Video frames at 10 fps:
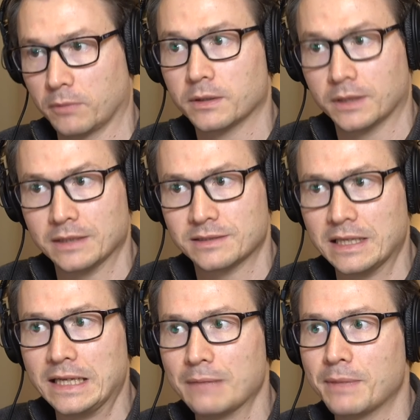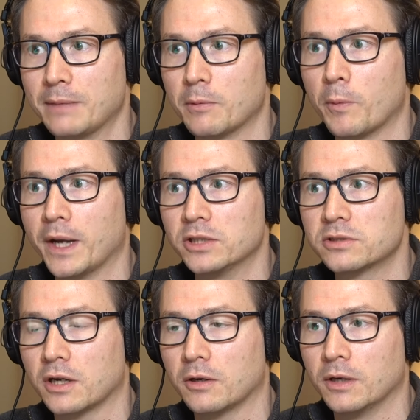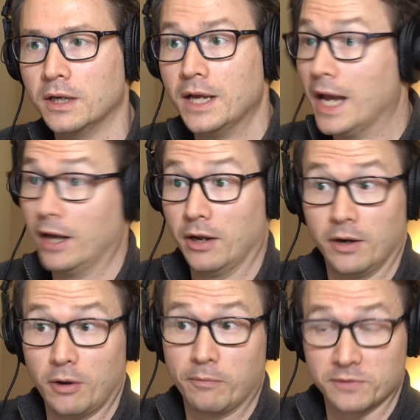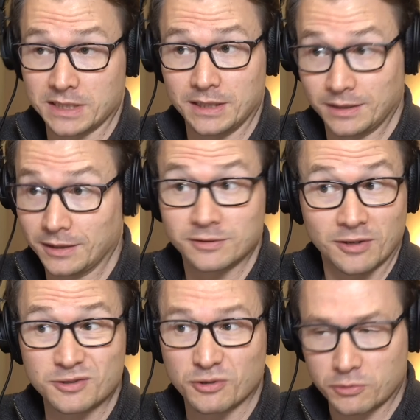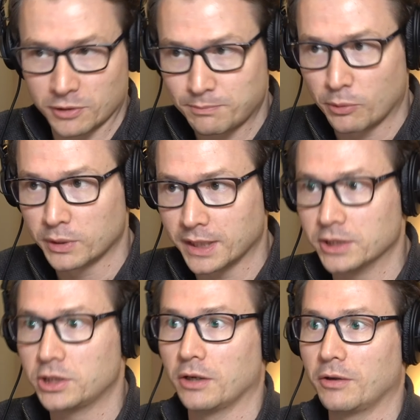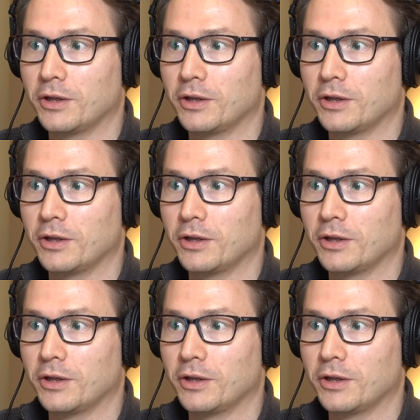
Well, it's the legal minimum wage. So, and obviously there's also a cross-border issue.